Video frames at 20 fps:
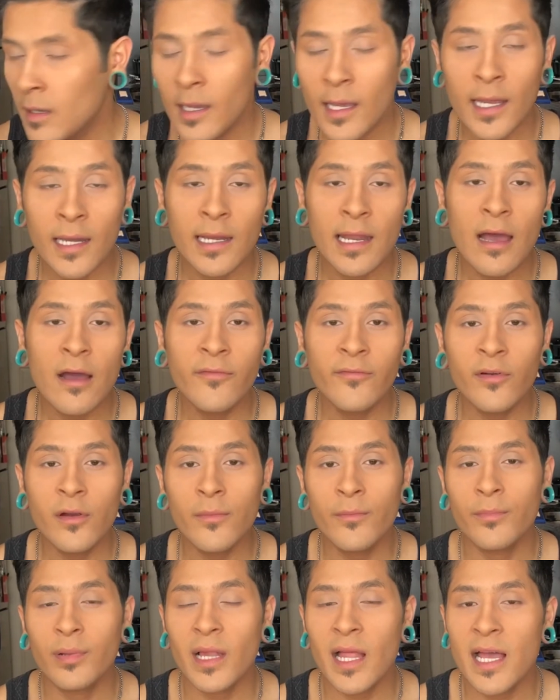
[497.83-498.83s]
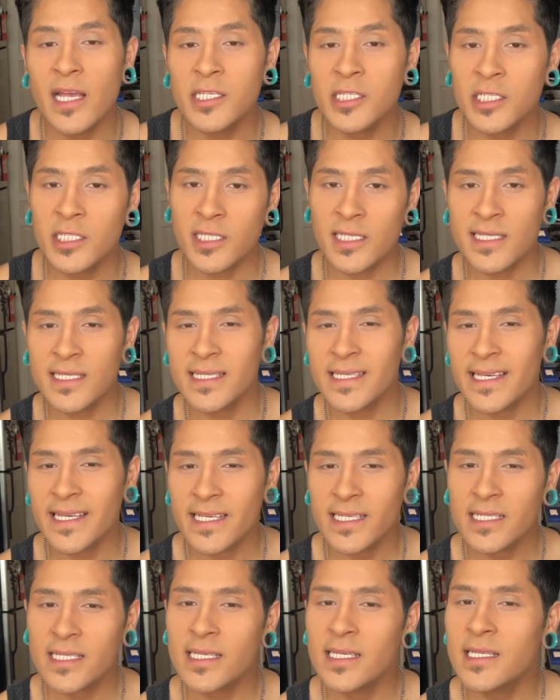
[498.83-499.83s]
And now for blush, this
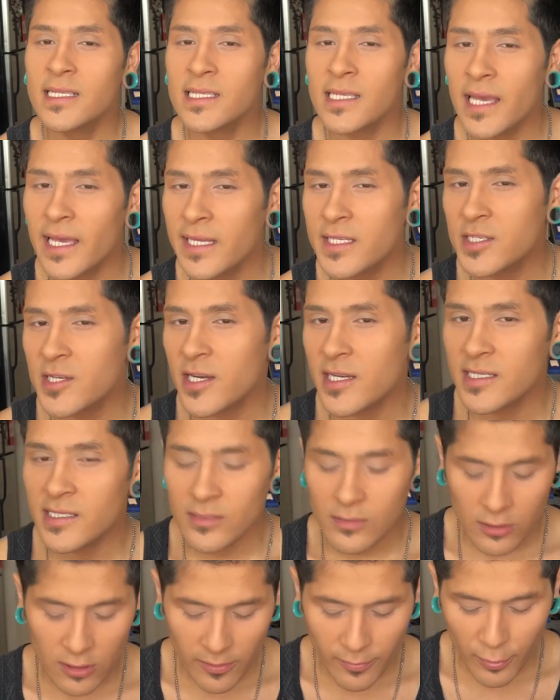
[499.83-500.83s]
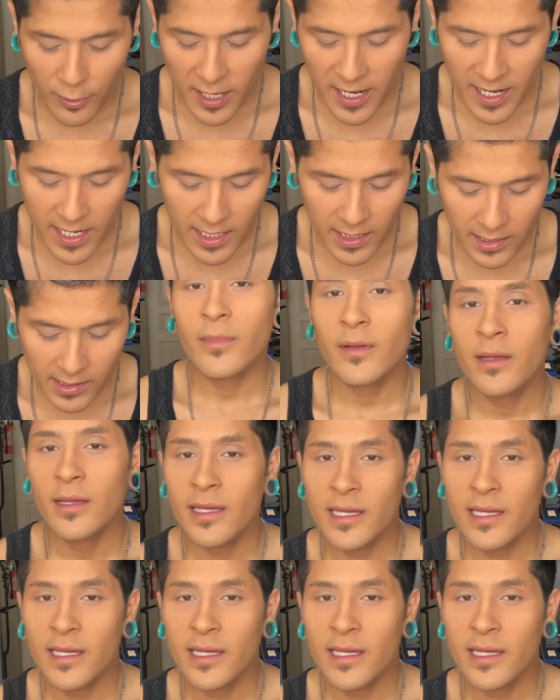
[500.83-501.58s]
isn't a drugstore brand.